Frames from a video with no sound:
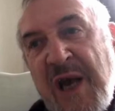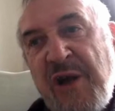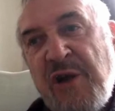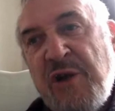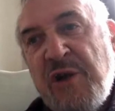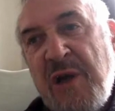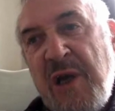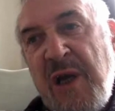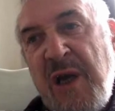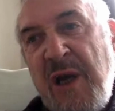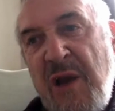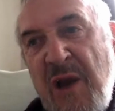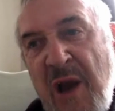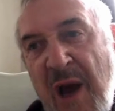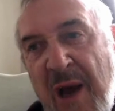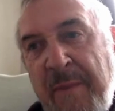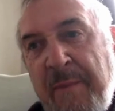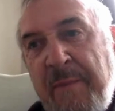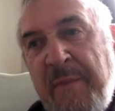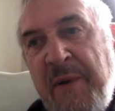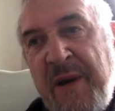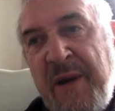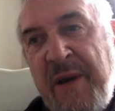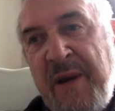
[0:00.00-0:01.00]
actually not
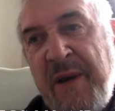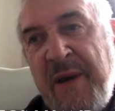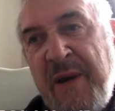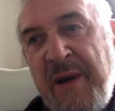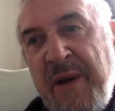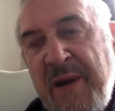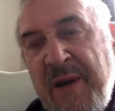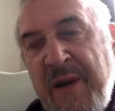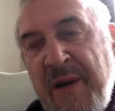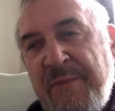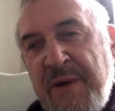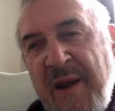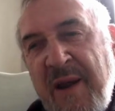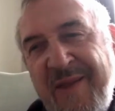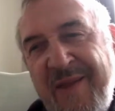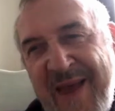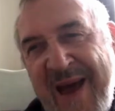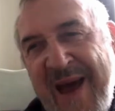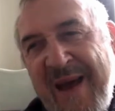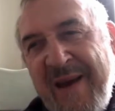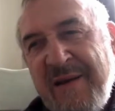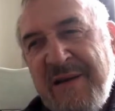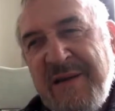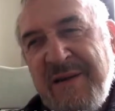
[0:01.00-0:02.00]
being kept on. And
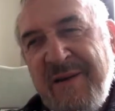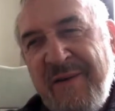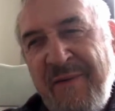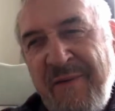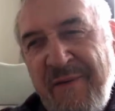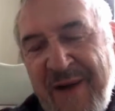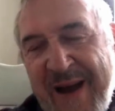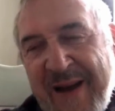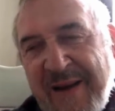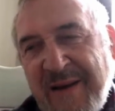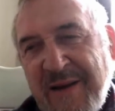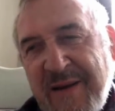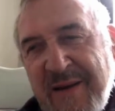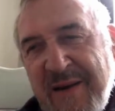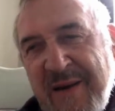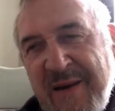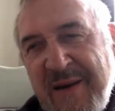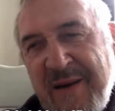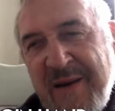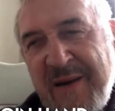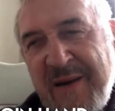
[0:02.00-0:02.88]
that is a fact.